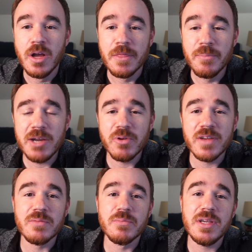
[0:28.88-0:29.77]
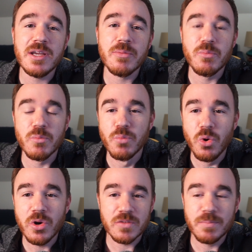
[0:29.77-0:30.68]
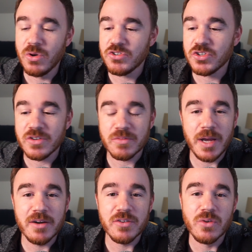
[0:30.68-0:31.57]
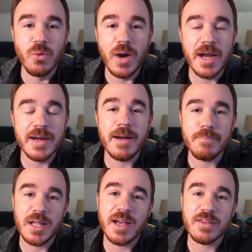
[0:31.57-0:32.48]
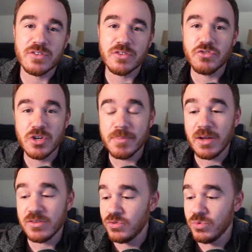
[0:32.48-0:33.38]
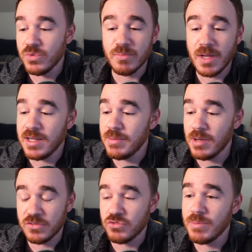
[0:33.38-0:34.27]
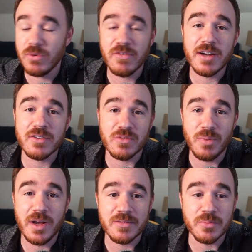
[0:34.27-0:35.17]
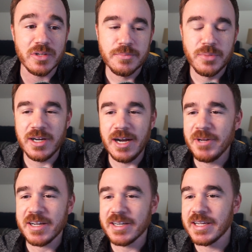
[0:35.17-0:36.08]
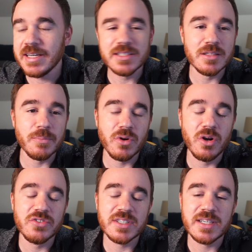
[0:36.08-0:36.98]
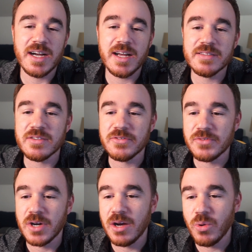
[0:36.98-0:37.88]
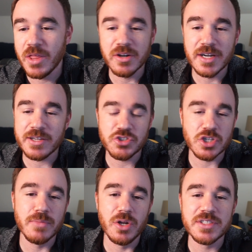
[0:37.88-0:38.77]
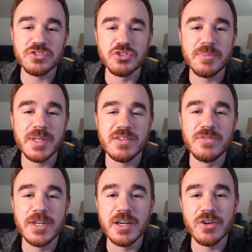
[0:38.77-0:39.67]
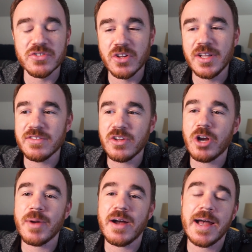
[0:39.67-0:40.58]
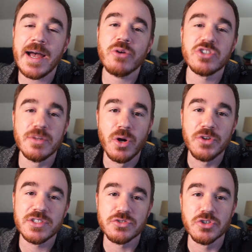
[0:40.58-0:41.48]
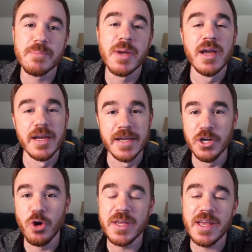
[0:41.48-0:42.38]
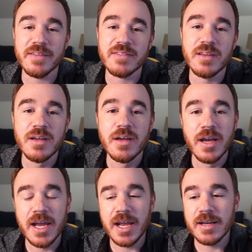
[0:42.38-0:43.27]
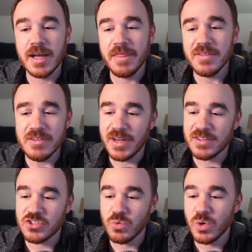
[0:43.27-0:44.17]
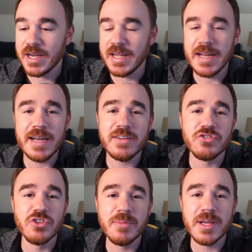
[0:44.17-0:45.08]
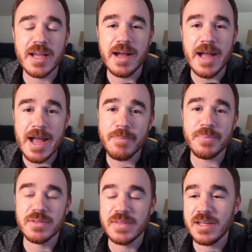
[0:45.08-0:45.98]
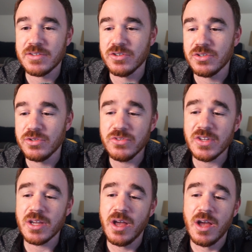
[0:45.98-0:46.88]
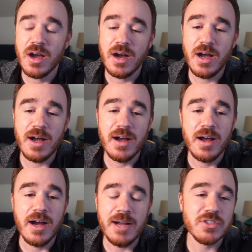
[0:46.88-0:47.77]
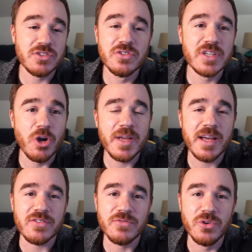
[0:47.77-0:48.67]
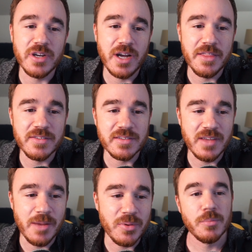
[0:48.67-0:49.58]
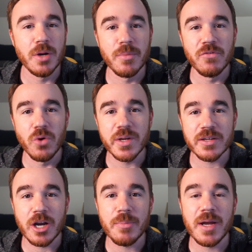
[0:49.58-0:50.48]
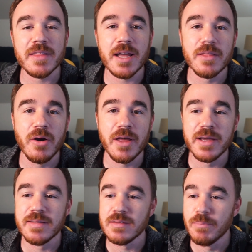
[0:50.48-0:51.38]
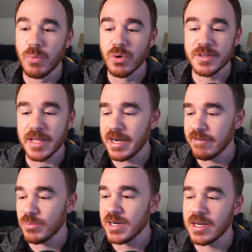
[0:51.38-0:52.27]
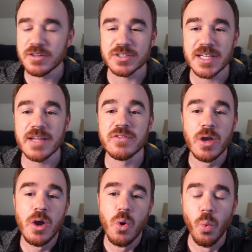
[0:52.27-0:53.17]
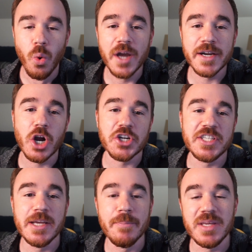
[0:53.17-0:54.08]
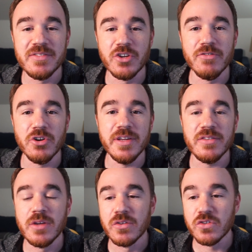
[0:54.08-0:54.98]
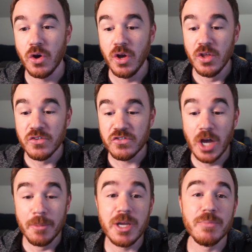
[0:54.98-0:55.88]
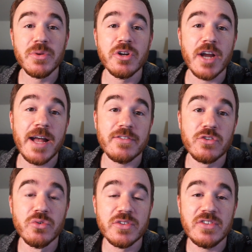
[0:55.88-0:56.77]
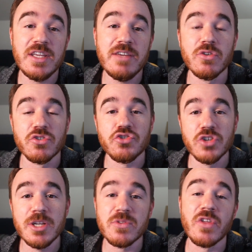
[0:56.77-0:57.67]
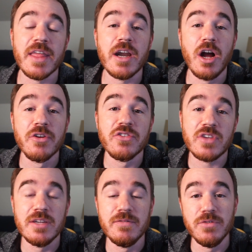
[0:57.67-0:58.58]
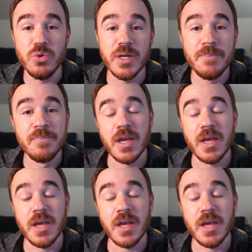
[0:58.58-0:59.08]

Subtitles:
The main reason being more exposure is better, so why not blast your stream out to as many stream providers as possible. But I'm not going to get into the pros and cons of whether or not you should multi-stream in this video, so let's talk about how to multi-stream in OBS. And this advice should work in any streaming app that you're using. I'm just using OBS for this example. But before we talk about that, though, I think it's important that everybody understands what an RTMP server is. So some computer has to receive your stream so that others can view it.